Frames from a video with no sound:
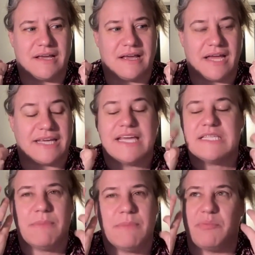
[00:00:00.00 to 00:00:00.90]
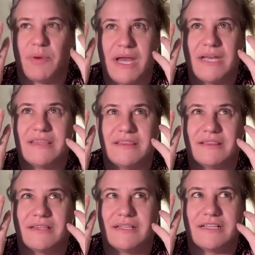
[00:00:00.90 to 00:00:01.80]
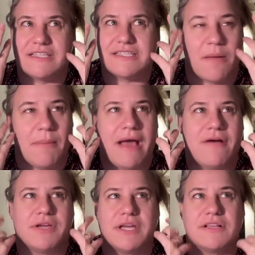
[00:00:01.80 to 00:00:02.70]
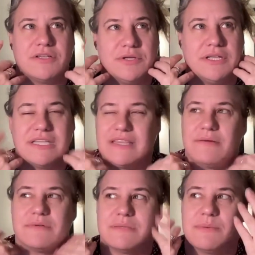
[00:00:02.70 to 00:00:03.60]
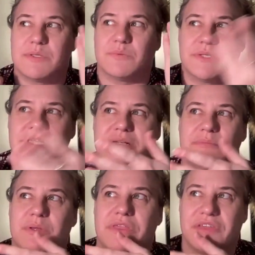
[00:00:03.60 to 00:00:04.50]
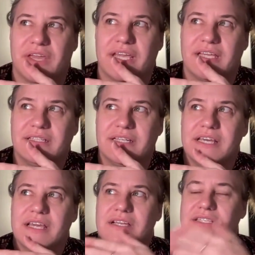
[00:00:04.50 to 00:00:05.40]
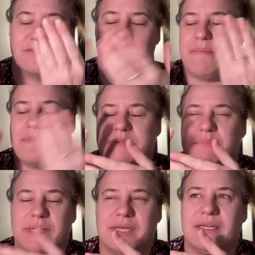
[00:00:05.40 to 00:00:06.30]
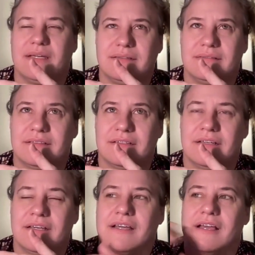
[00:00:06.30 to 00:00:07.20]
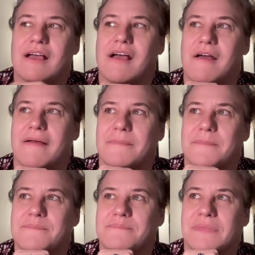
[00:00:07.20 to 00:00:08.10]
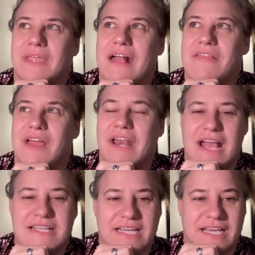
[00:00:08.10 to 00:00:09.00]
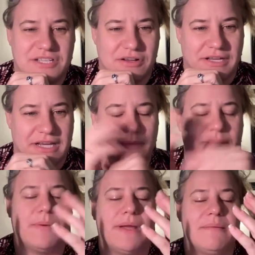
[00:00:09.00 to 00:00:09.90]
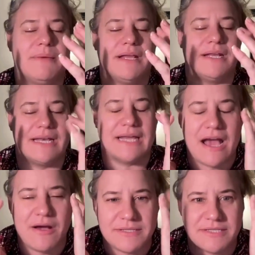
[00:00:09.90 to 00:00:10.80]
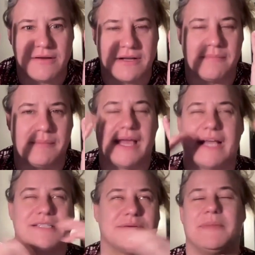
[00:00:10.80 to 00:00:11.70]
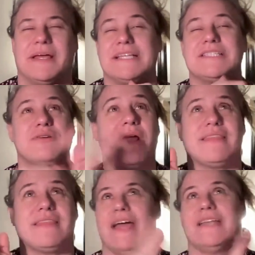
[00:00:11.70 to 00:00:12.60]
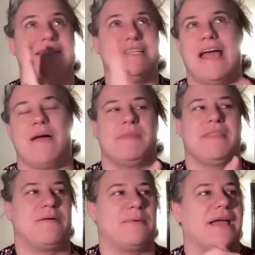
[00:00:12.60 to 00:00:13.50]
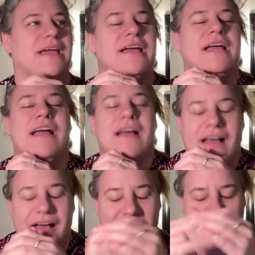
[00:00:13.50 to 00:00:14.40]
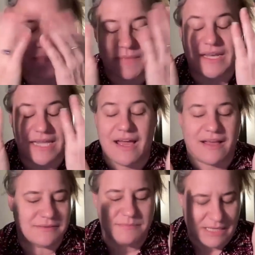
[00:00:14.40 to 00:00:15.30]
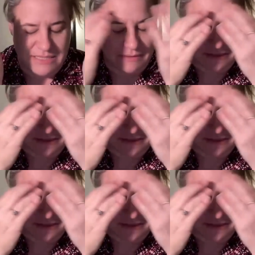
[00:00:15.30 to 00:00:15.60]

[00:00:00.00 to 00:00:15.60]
I guess my brain somehow concluded that that was the most reasonable thing. So that must be. Um, and then as I get talking, I'm like, wait a minute, now it's all come back. So I'm like, strike that. Didn't happen that way. And yeah, it makes me